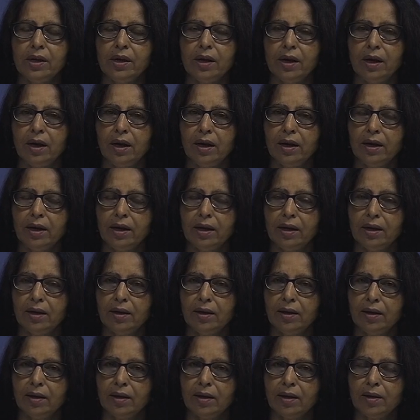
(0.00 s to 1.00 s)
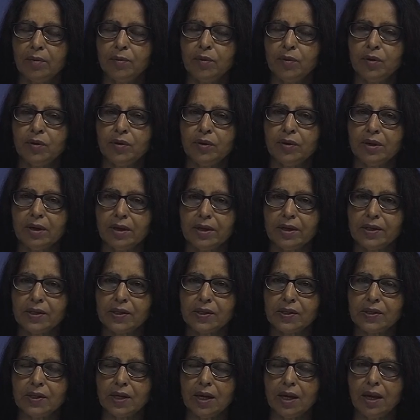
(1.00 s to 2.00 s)

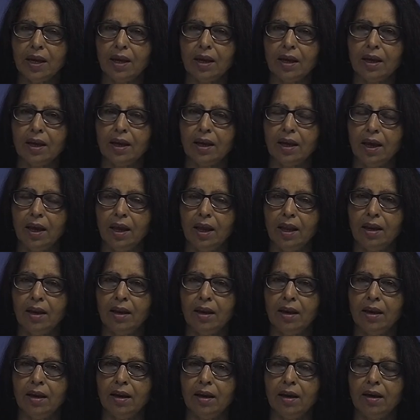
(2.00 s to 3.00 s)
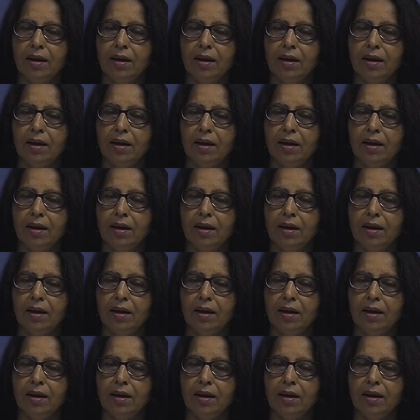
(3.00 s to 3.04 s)
communalistic and